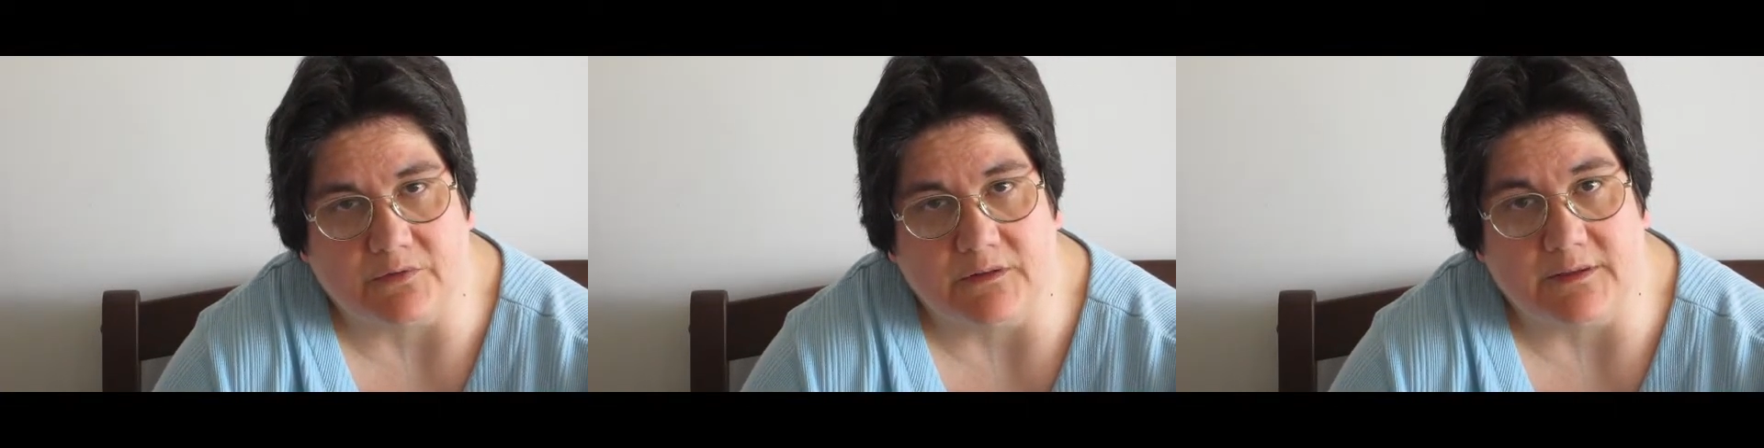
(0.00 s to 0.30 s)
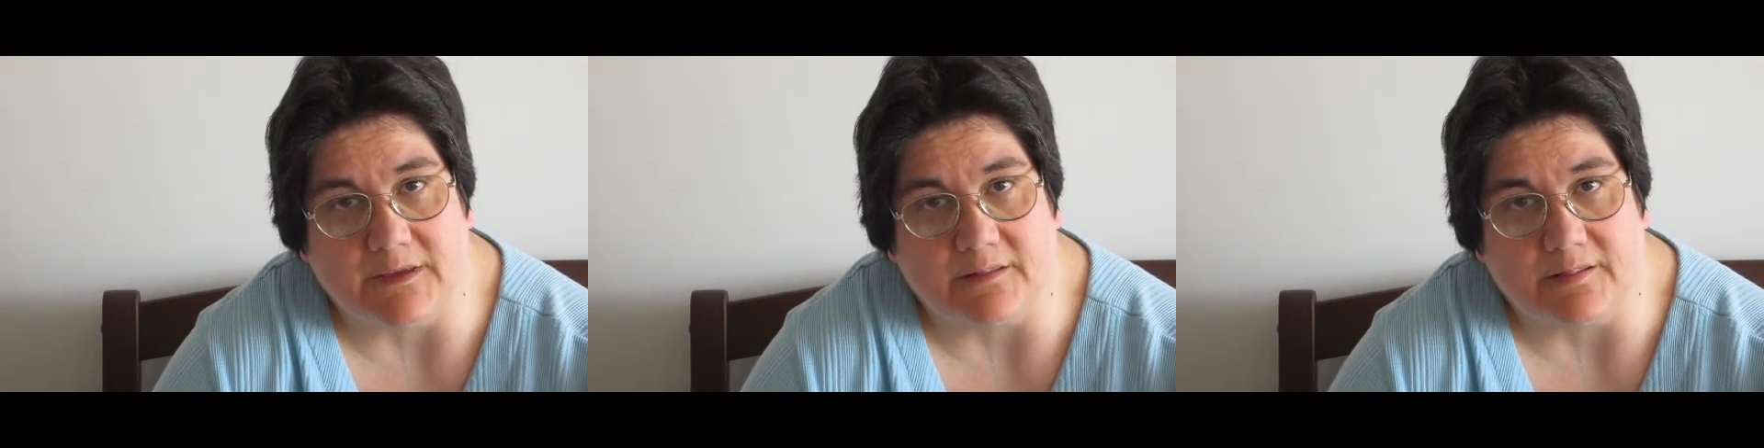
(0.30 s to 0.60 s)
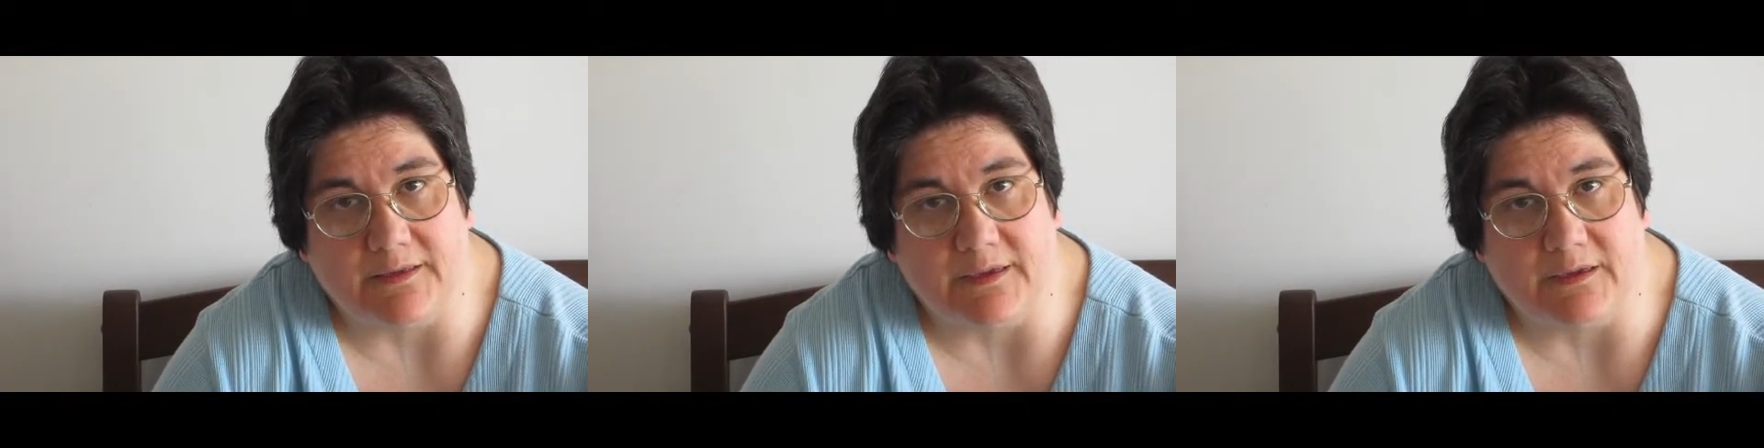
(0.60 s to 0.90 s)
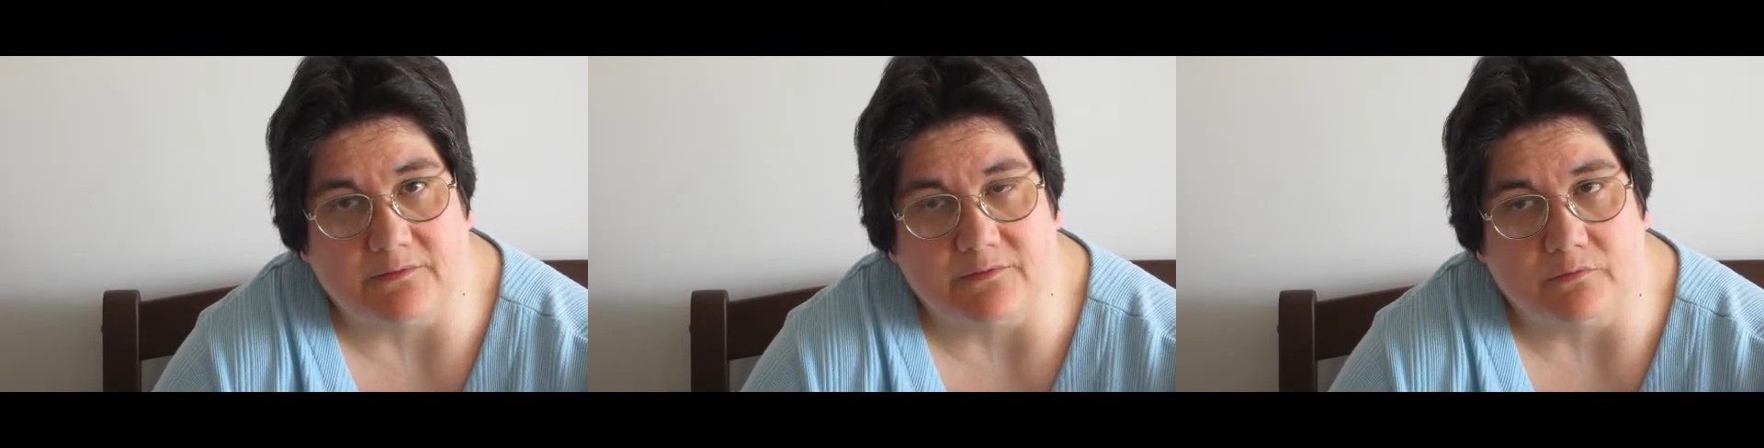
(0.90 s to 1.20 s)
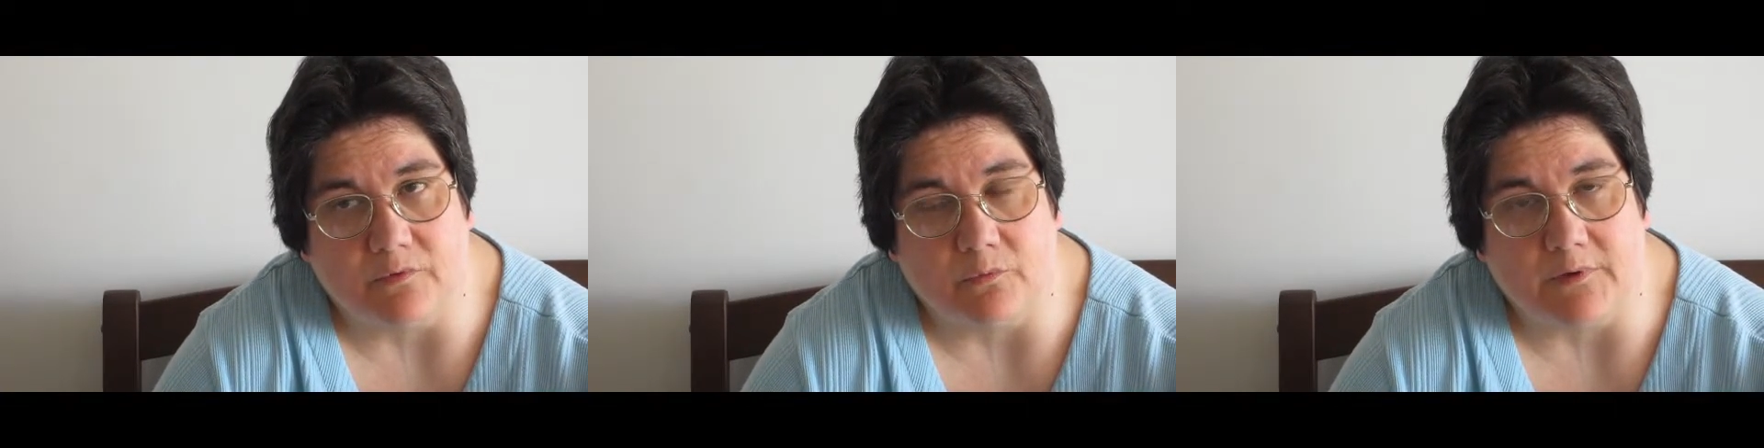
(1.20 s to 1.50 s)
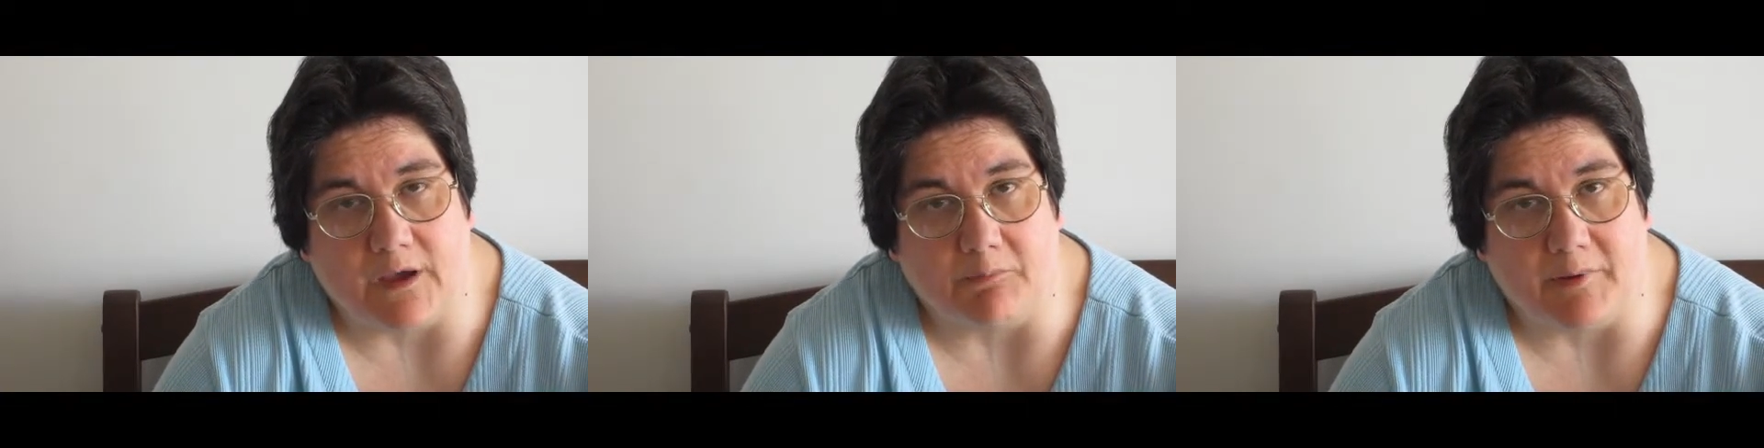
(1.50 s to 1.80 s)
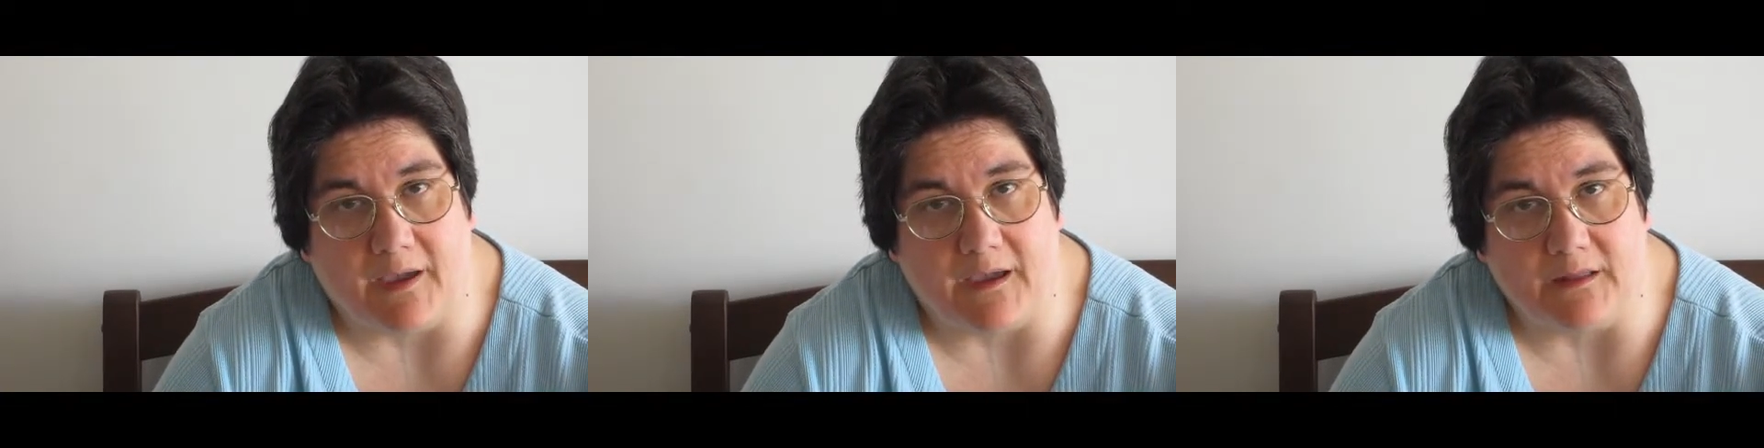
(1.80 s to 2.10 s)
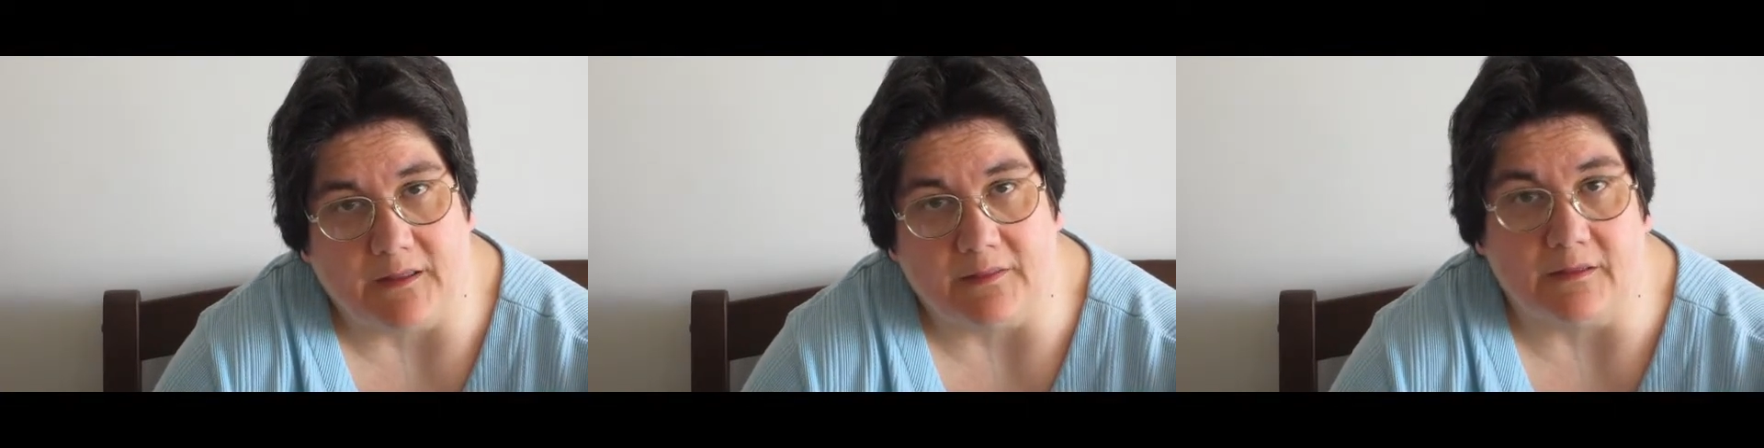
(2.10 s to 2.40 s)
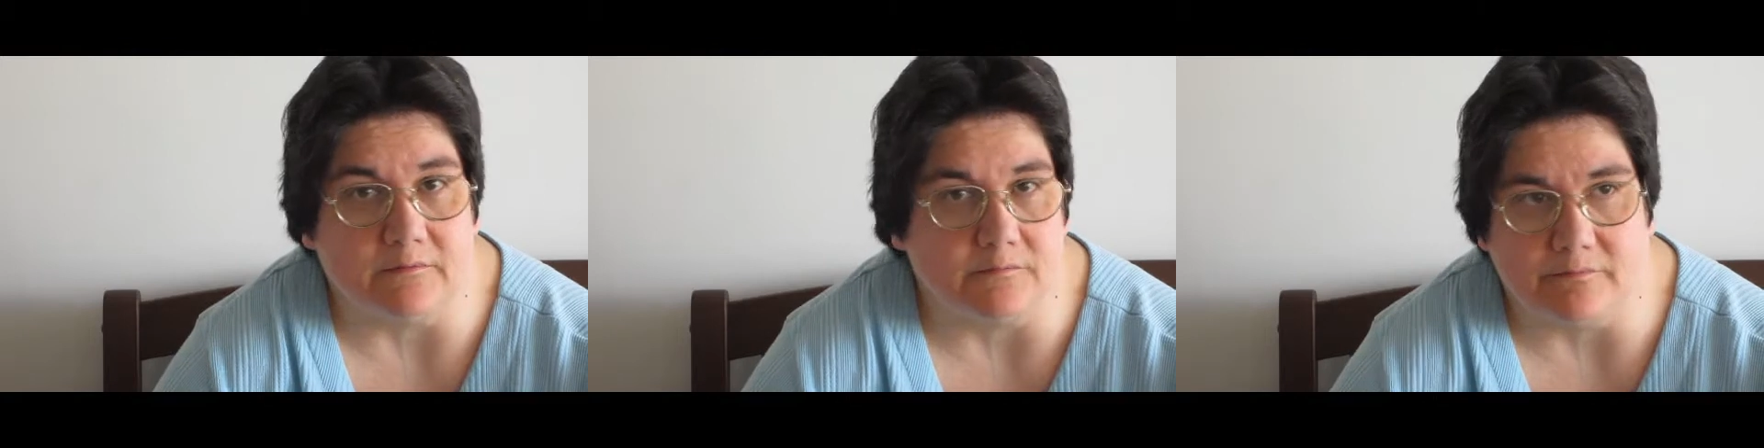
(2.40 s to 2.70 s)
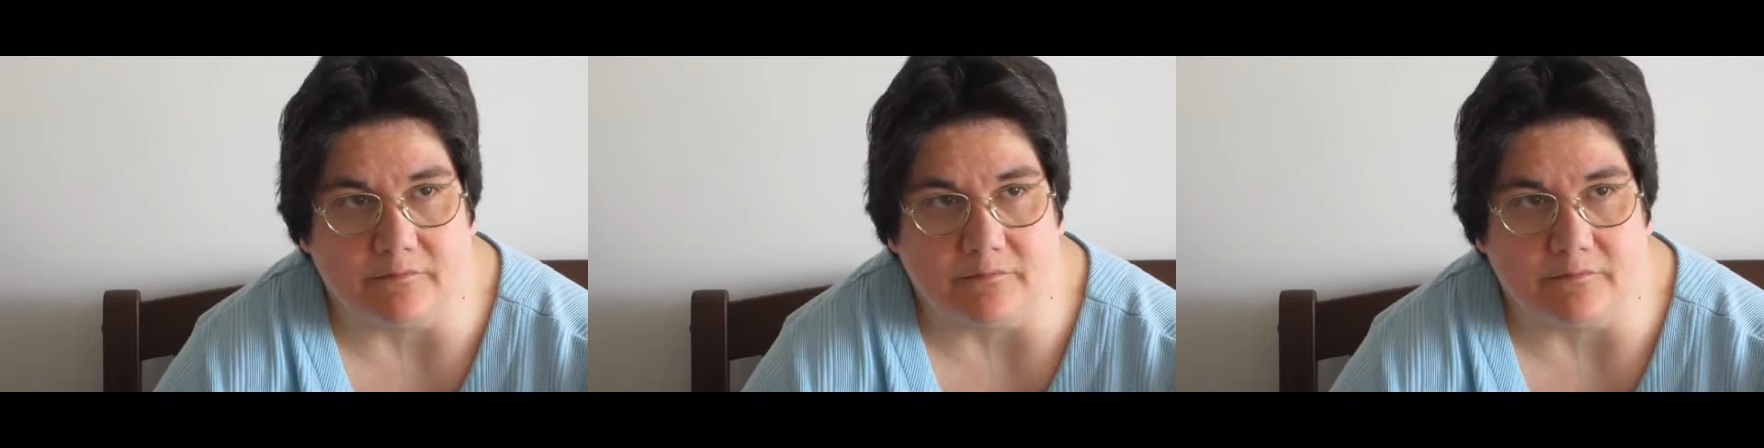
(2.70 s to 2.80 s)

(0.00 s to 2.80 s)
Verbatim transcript: going to get leave when we got paid, and then